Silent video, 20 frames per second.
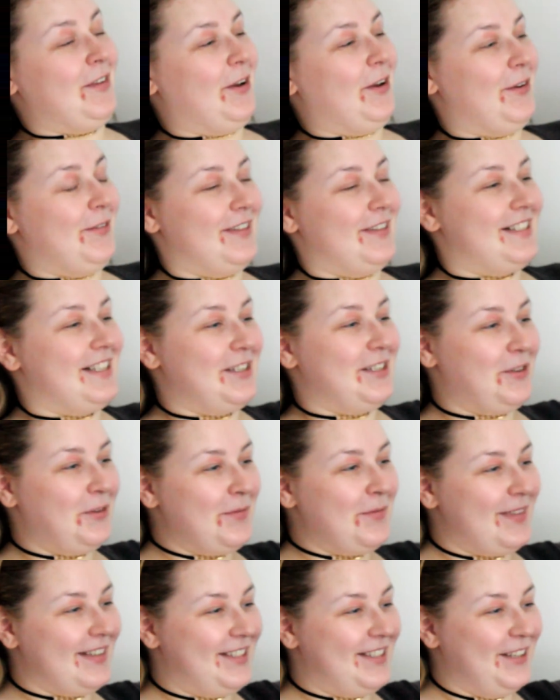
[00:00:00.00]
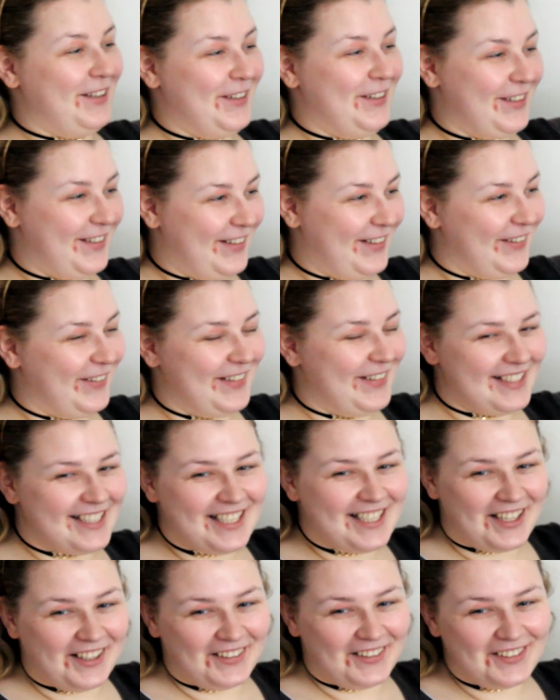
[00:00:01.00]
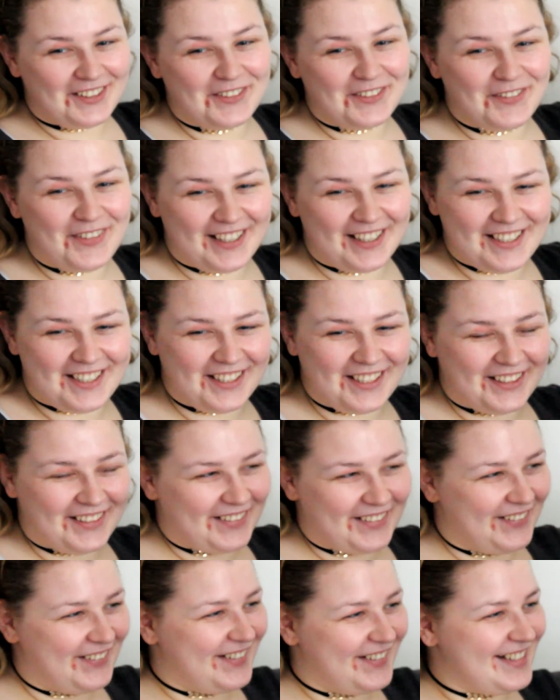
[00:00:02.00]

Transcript: Obviously, don't be too close, though. Don't be too close.